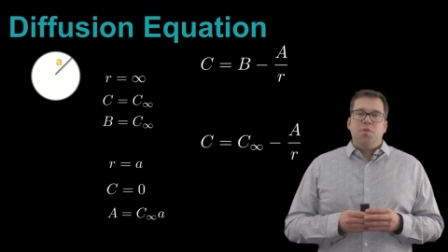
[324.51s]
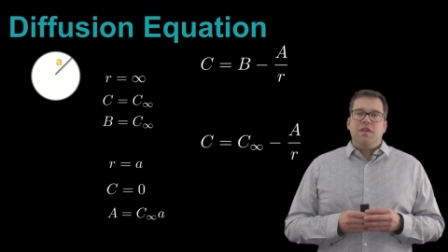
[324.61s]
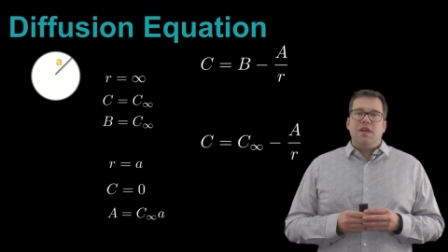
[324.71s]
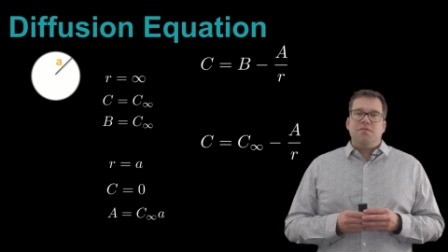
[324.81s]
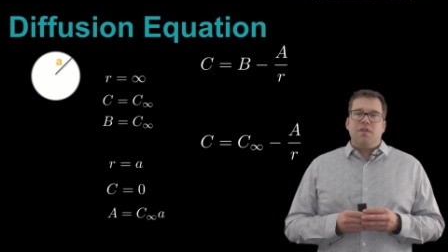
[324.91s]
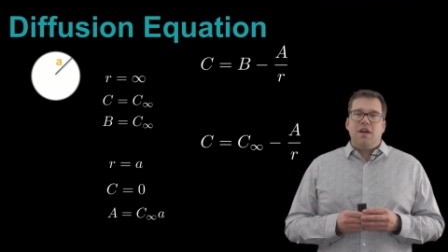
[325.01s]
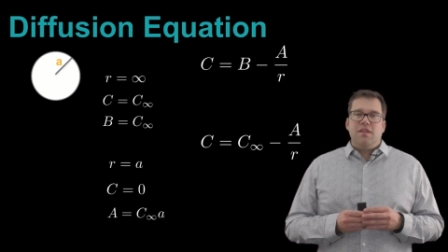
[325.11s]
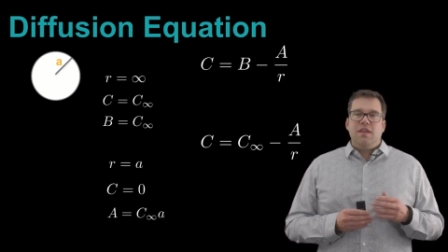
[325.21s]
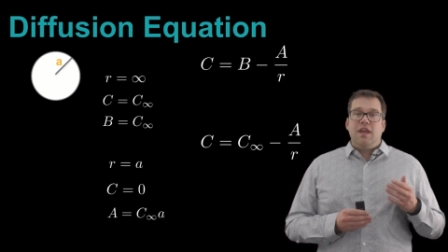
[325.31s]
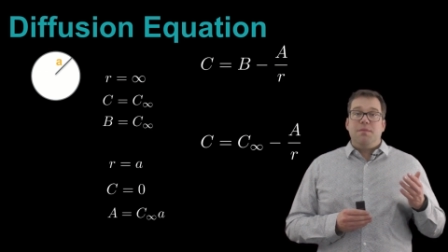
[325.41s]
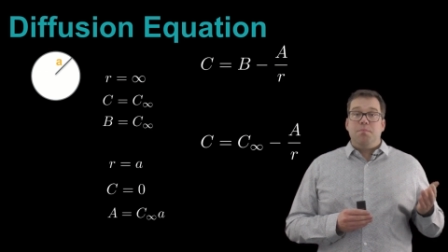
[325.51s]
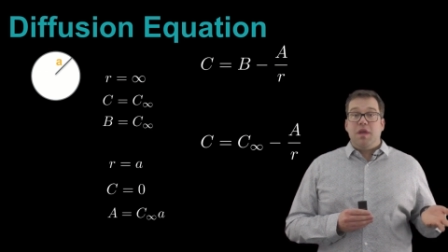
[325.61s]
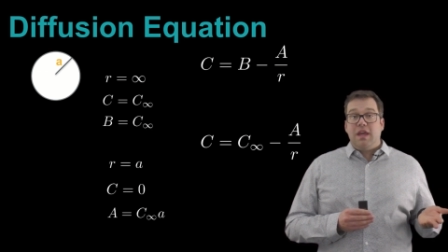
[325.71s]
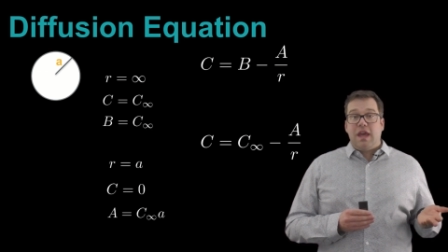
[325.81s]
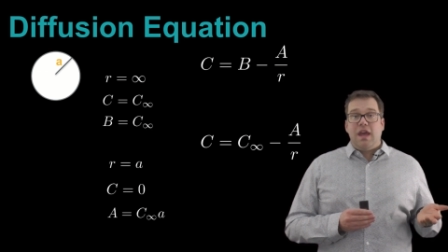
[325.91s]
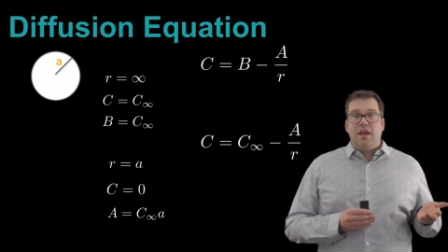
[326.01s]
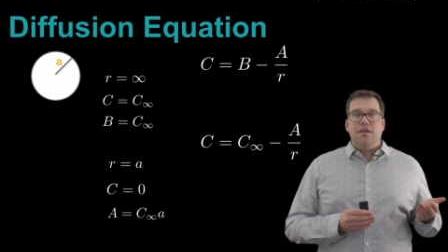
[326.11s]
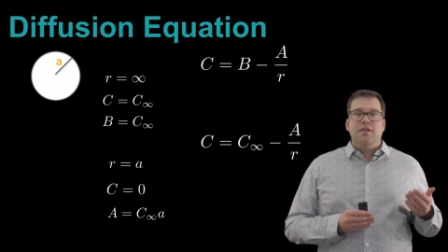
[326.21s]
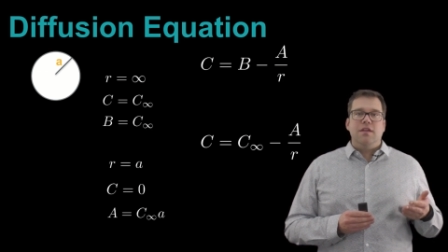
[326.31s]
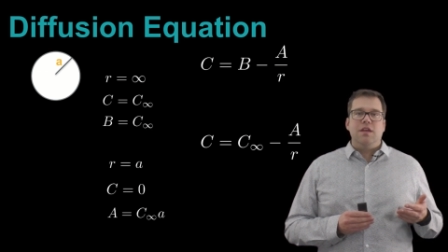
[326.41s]
we then find that big
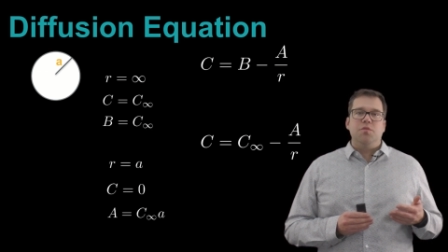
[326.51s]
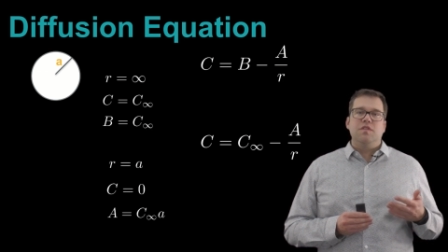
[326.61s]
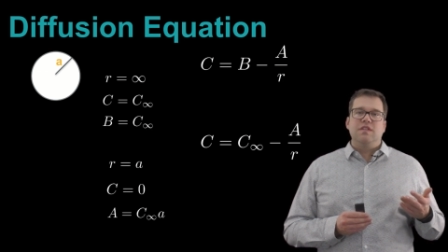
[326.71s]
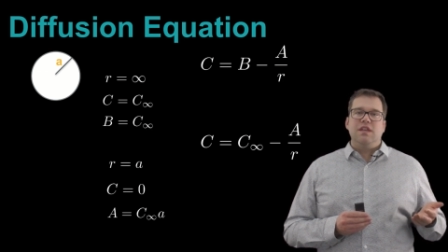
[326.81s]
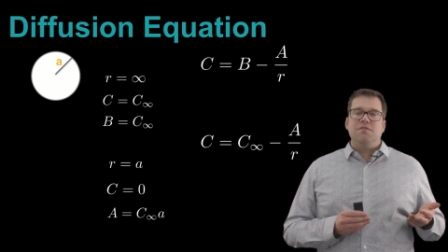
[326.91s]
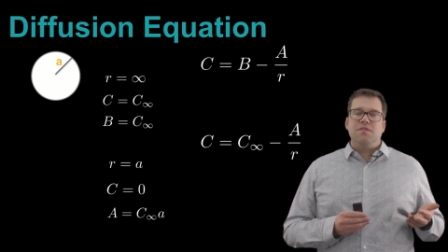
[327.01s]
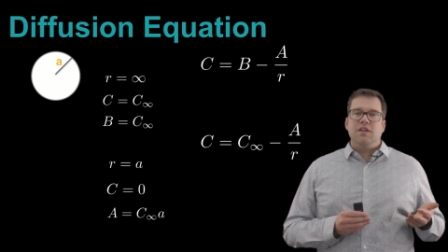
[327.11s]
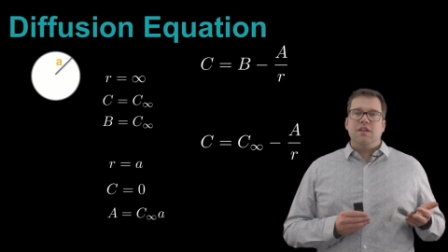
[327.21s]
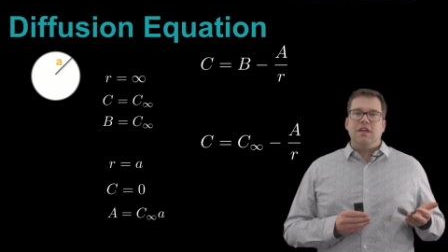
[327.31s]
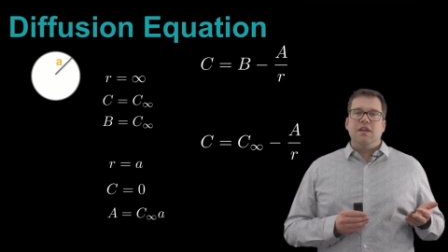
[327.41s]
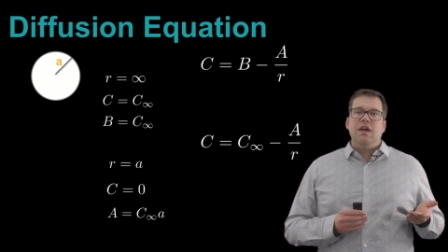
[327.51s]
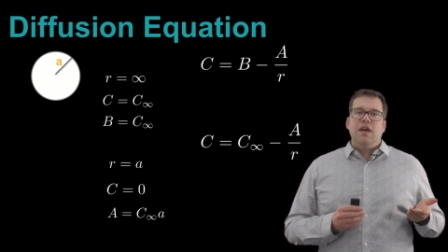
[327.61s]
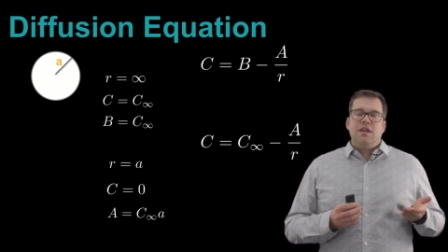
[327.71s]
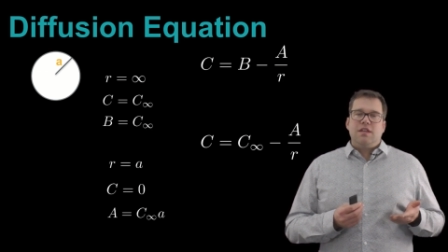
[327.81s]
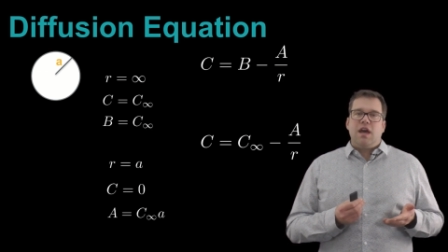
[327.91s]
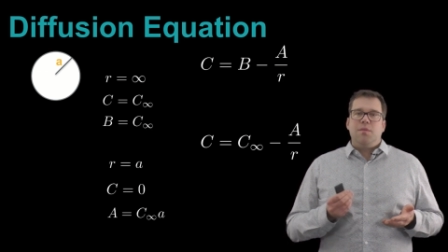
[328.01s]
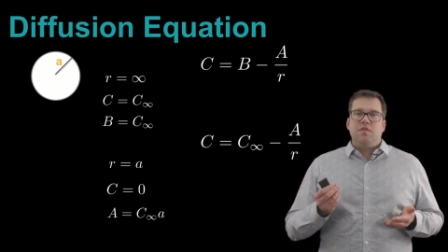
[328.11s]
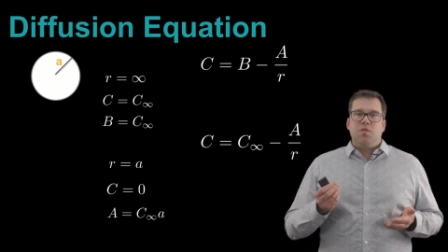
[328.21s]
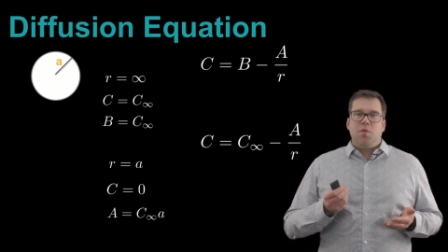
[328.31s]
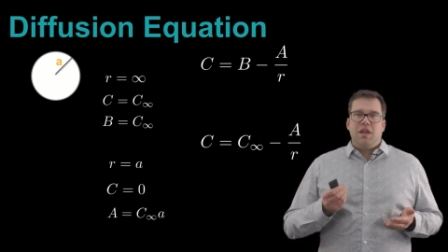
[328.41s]
A equals C infinity
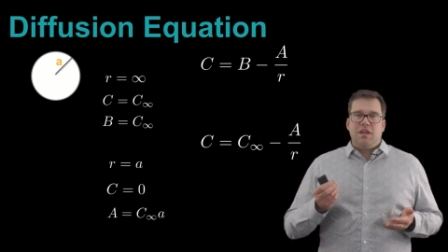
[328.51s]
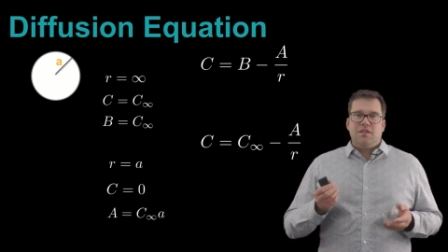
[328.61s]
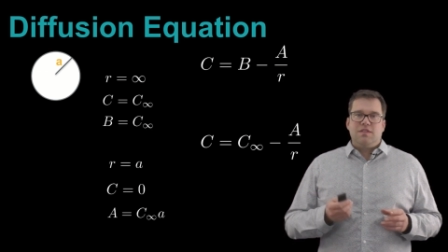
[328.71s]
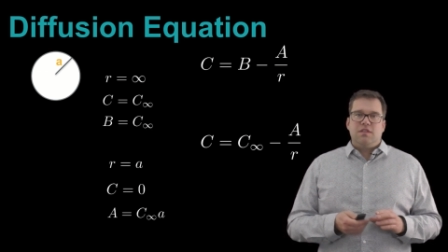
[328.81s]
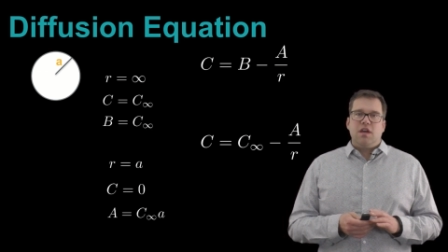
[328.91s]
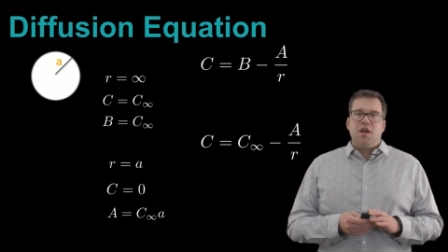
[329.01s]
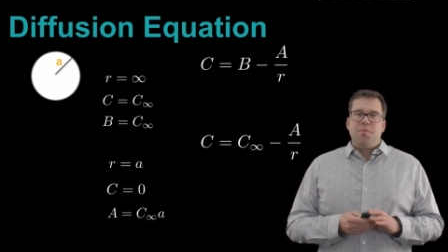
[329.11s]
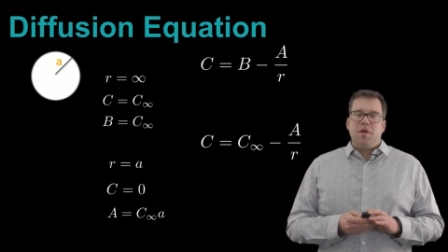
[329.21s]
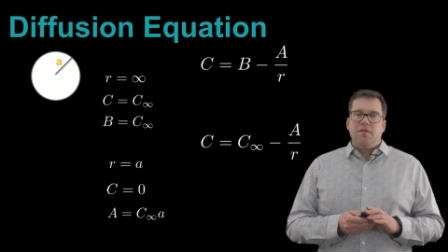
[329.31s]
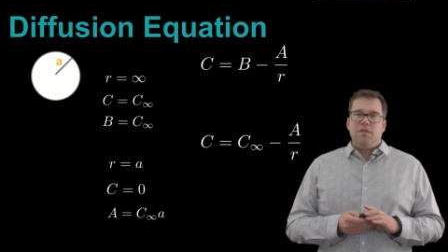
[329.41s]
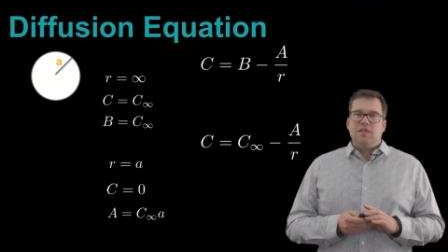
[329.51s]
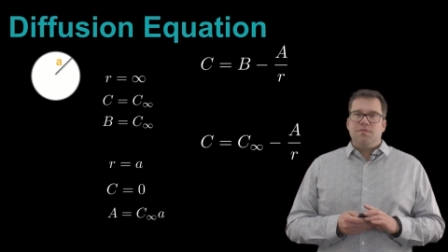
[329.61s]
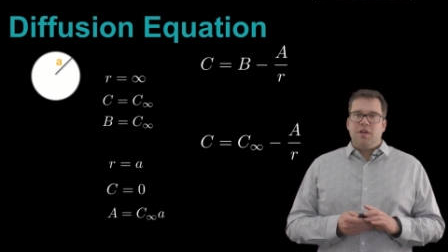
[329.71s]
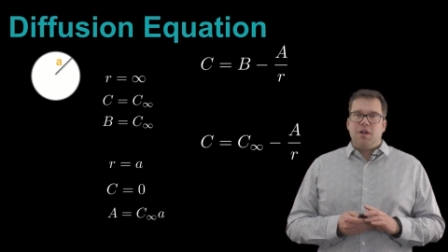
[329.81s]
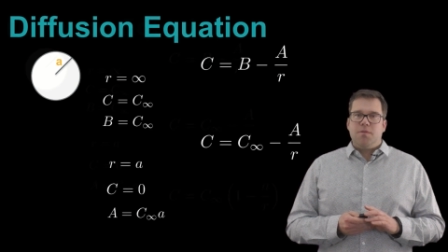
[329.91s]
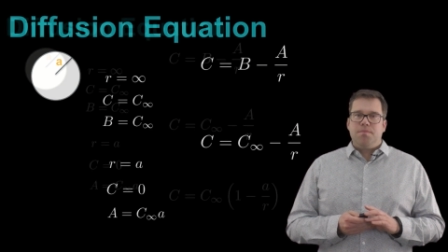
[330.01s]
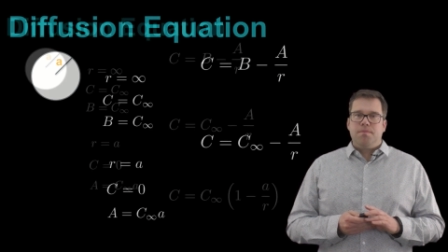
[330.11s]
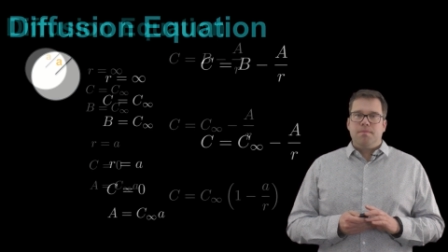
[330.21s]
times the radius um, of the sphere.